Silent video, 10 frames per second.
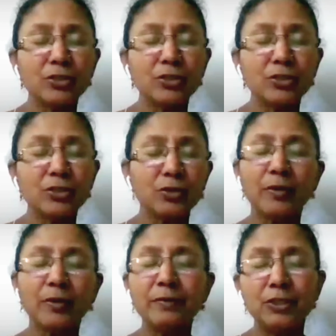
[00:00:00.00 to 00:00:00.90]
over
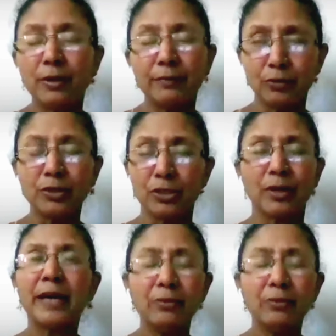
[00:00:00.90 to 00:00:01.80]
which you have no
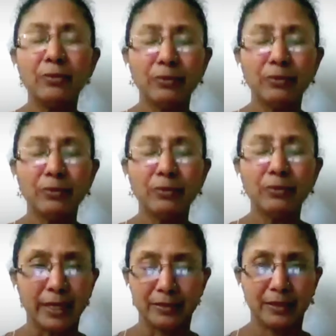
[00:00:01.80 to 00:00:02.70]
control. I know
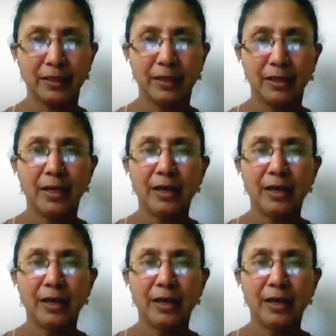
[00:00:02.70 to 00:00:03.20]
that.